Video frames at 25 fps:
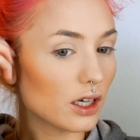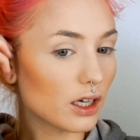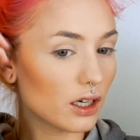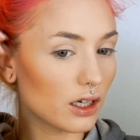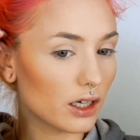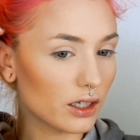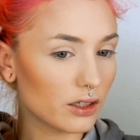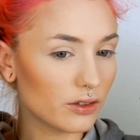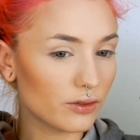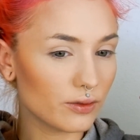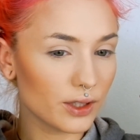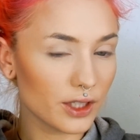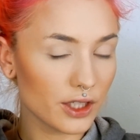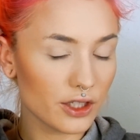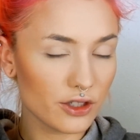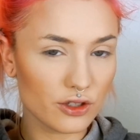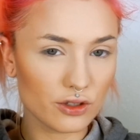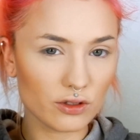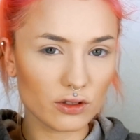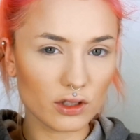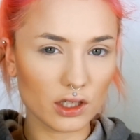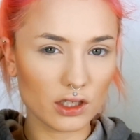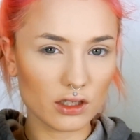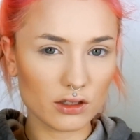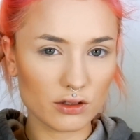I don't want to
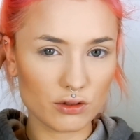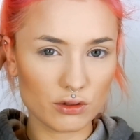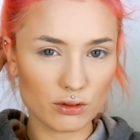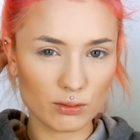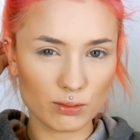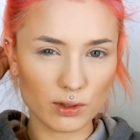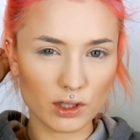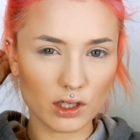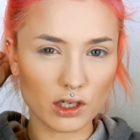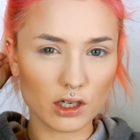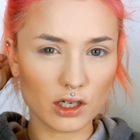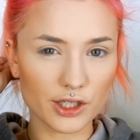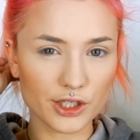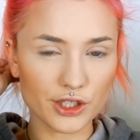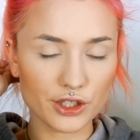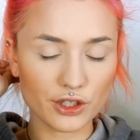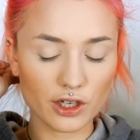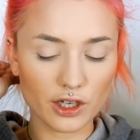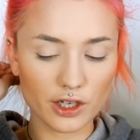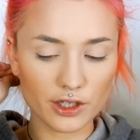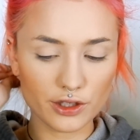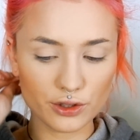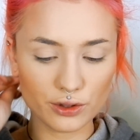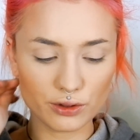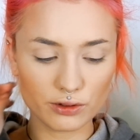do like a super harsh
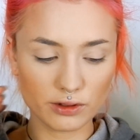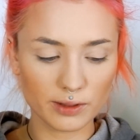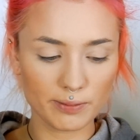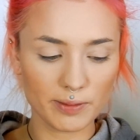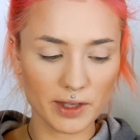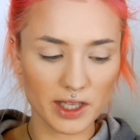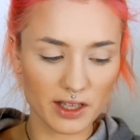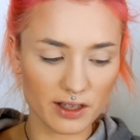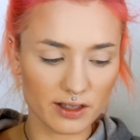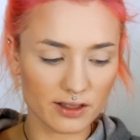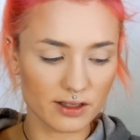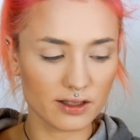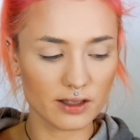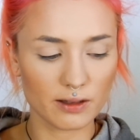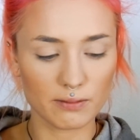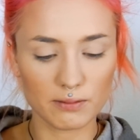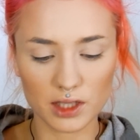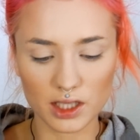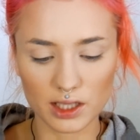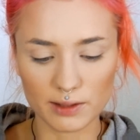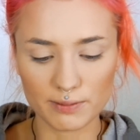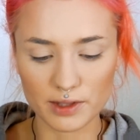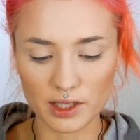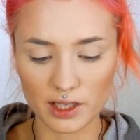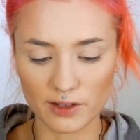contour because
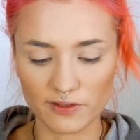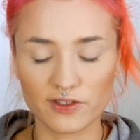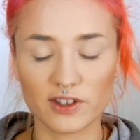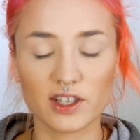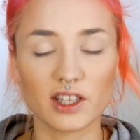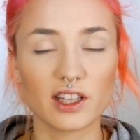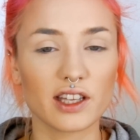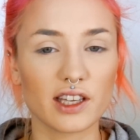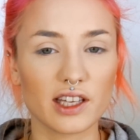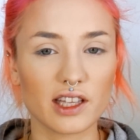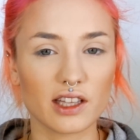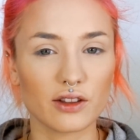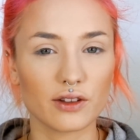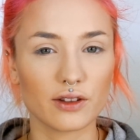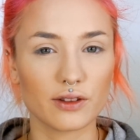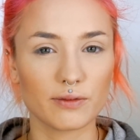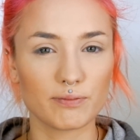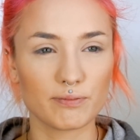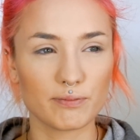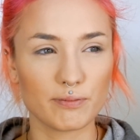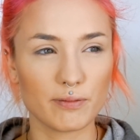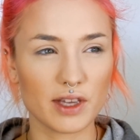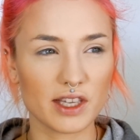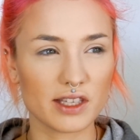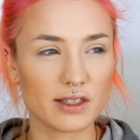sometimes I feel like it
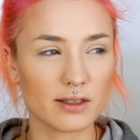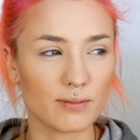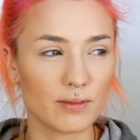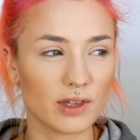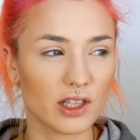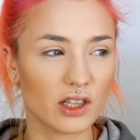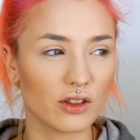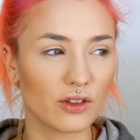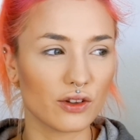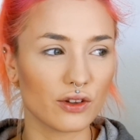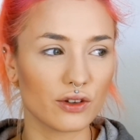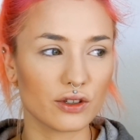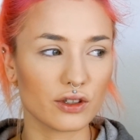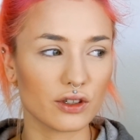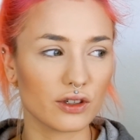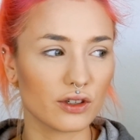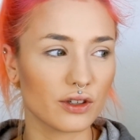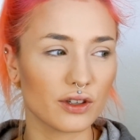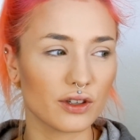makes me look